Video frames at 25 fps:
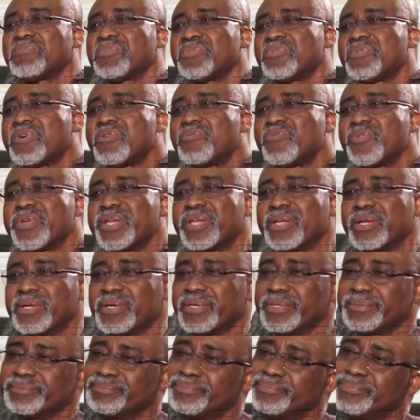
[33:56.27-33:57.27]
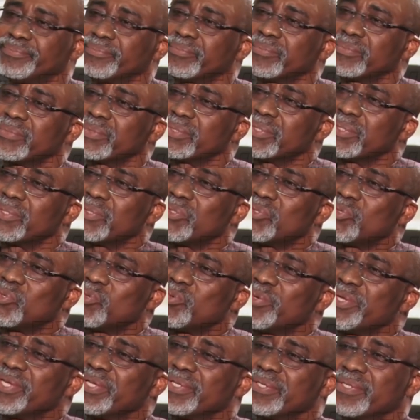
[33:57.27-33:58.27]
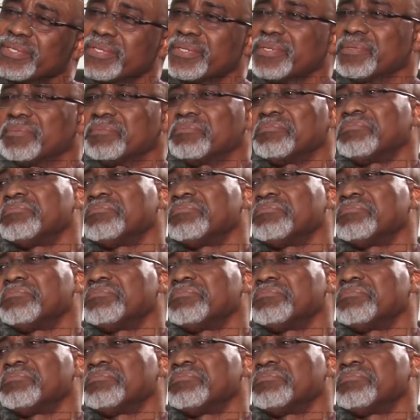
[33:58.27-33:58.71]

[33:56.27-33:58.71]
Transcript: 1 week, 2 weeks,